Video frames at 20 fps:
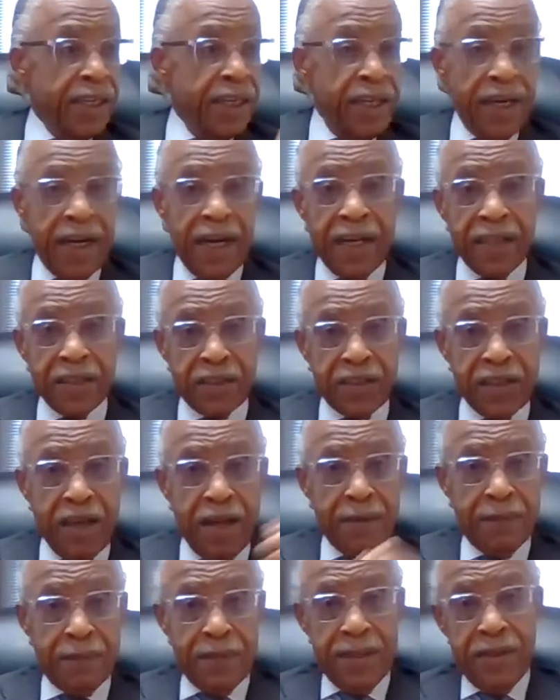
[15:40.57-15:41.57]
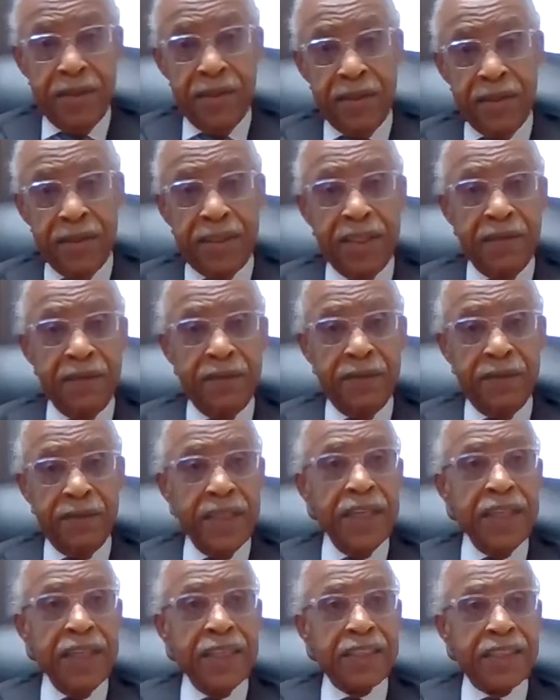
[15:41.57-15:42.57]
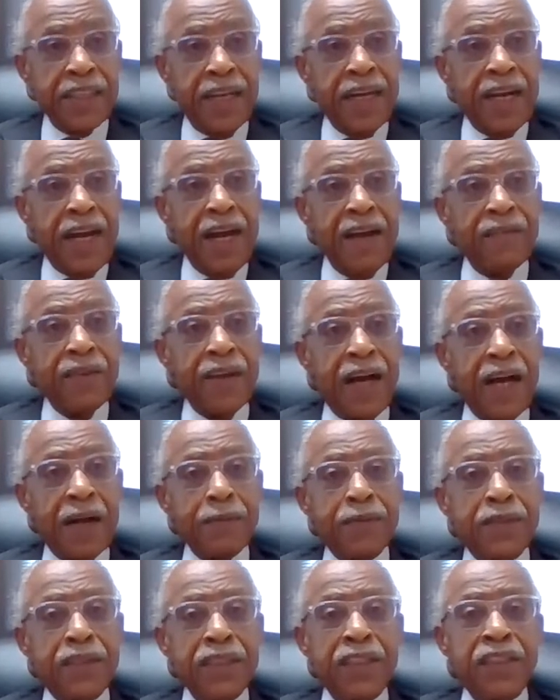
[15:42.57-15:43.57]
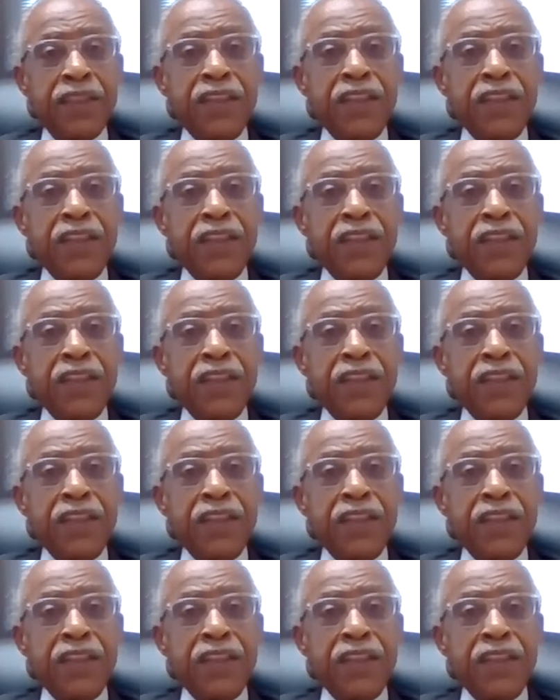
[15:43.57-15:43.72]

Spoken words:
and Al Sharpton on TV, saying I have the option.